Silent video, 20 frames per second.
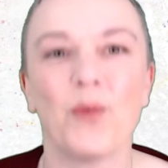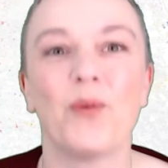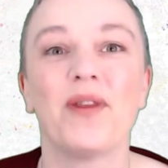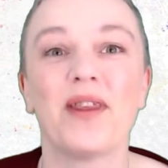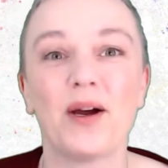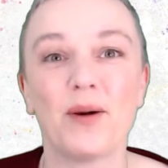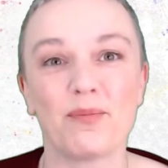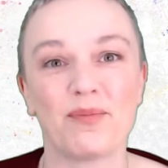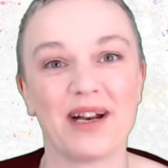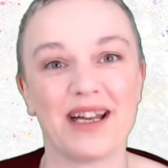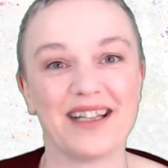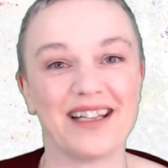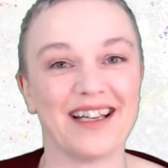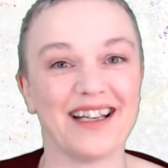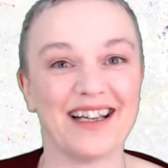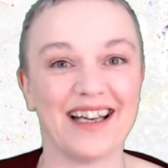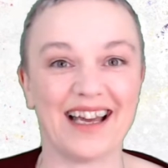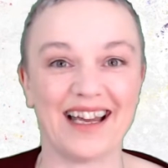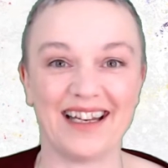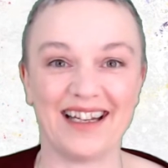without
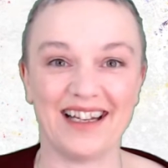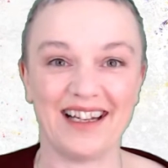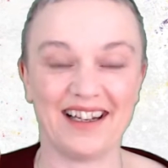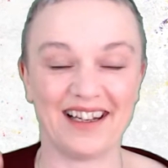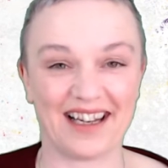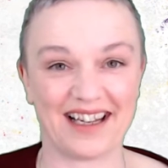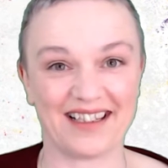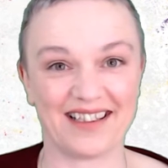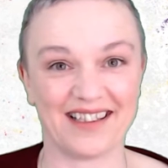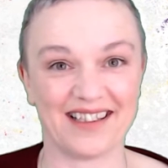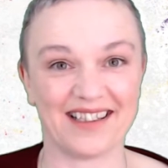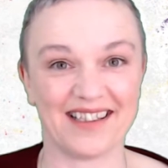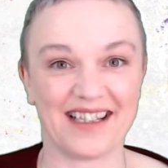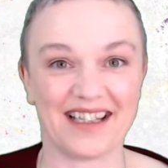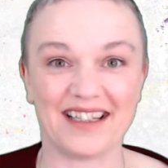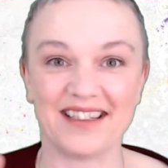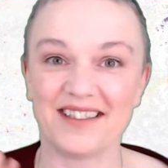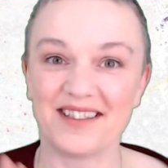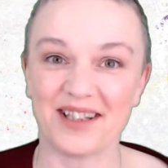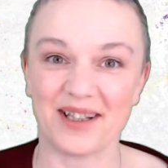breaking any
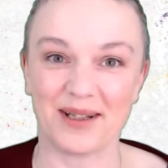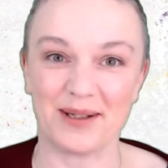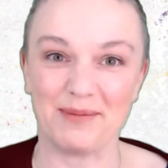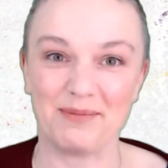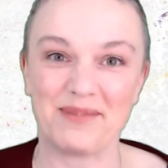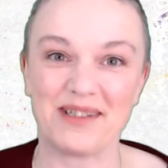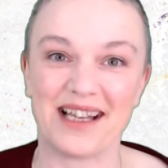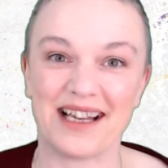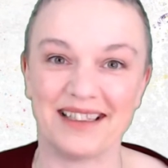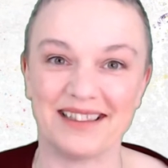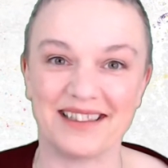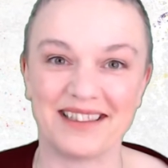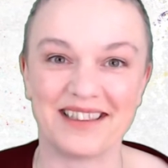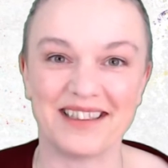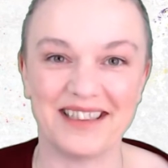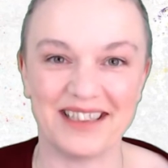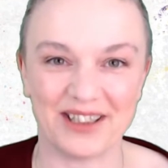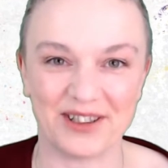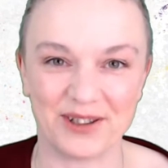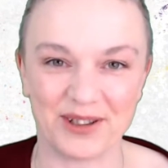licensing terms and
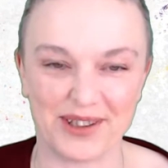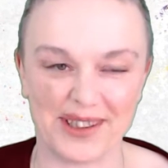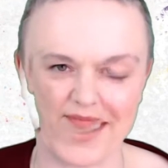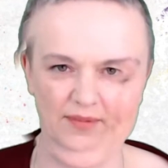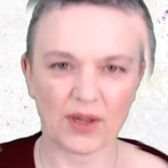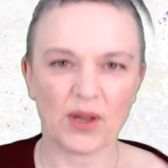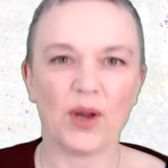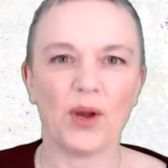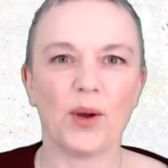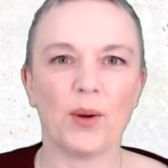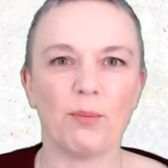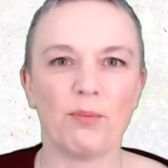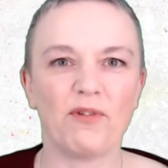conditions.